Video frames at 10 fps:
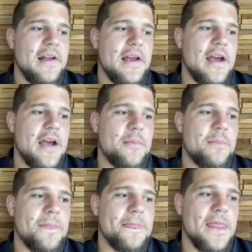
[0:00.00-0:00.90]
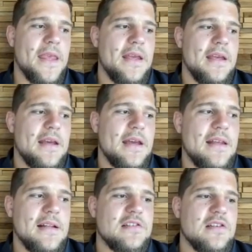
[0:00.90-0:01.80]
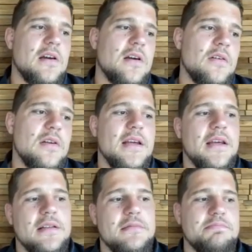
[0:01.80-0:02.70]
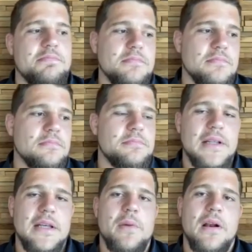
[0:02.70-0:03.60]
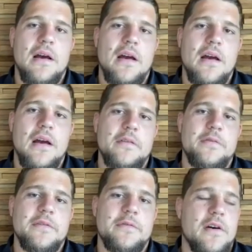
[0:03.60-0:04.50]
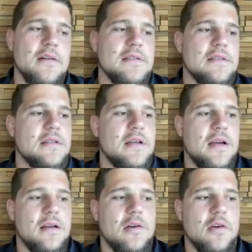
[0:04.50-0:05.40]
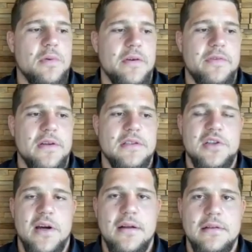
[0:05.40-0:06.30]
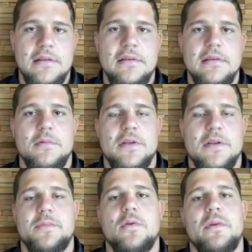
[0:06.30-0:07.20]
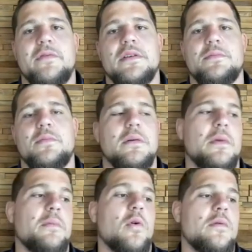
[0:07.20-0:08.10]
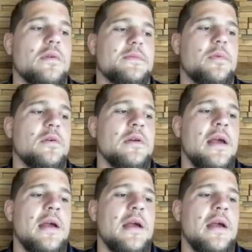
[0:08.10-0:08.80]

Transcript: And then slowly building my life in France, got my first child was born. My boy was born.